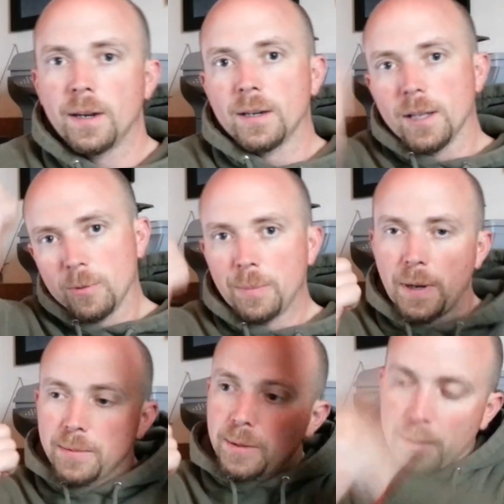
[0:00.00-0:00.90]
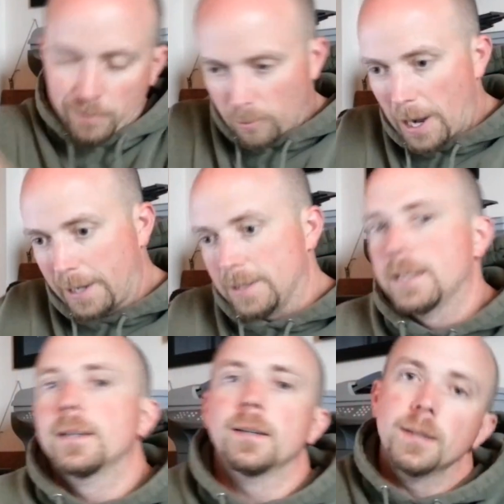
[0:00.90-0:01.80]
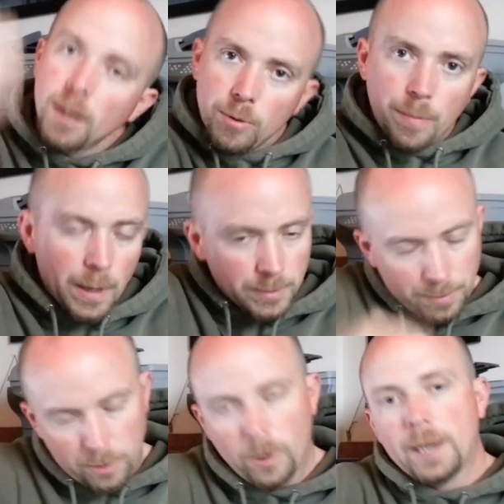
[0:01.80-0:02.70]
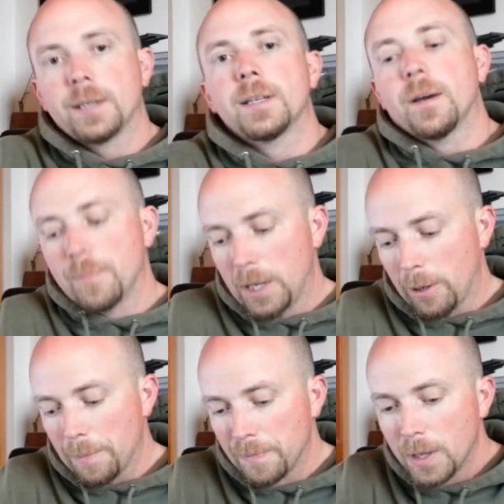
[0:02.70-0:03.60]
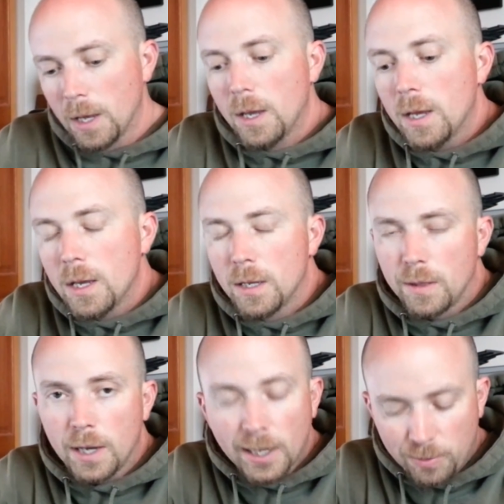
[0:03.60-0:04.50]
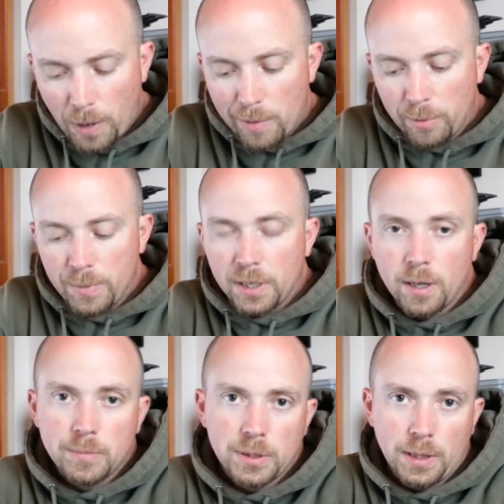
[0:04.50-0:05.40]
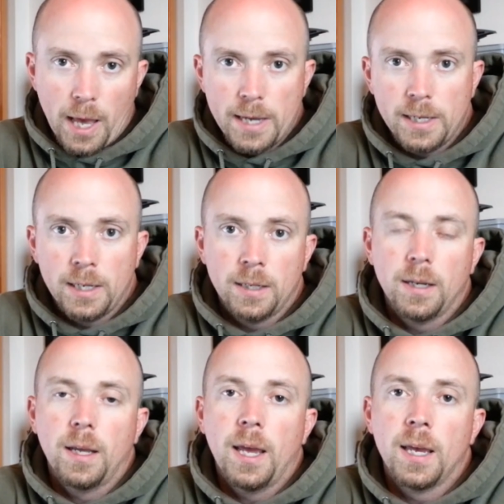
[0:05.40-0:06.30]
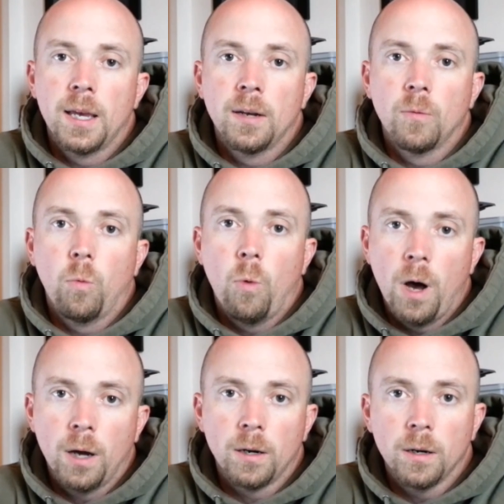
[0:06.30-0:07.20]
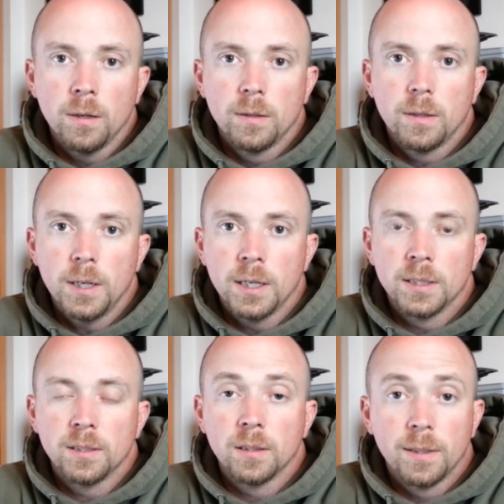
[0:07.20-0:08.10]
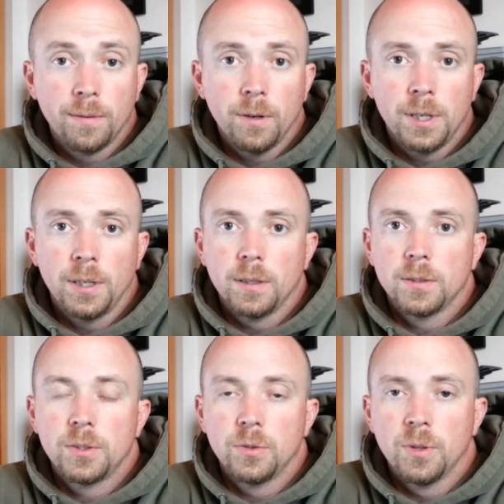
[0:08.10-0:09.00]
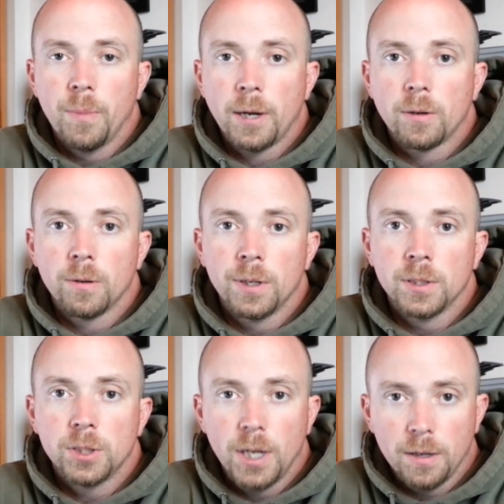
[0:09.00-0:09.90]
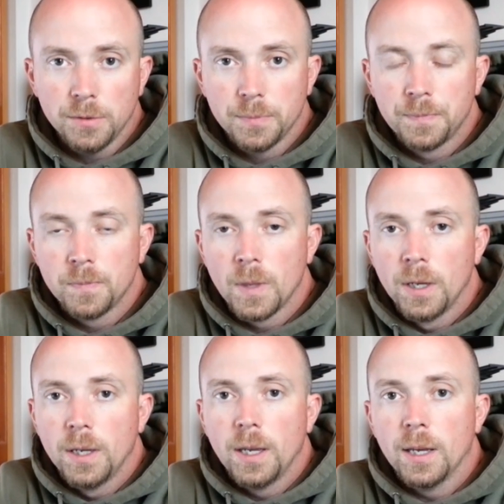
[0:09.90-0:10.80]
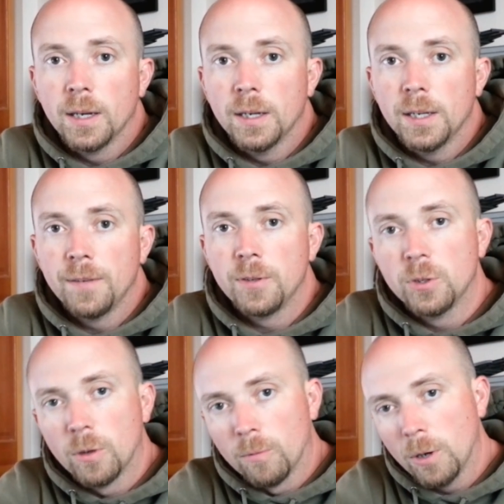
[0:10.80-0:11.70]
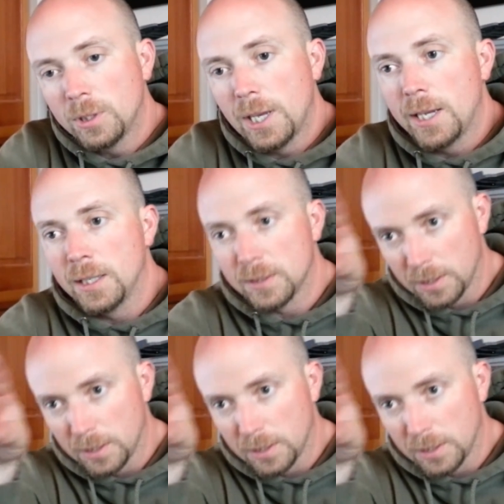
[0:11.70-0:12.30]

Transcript: then another one pops up, and you have to whack it down, and another one pops up, and you whack it down. Anyway, the next problem becomes lighting and water uh, delivery to the microgreen shelves. Uh, if you do a rotating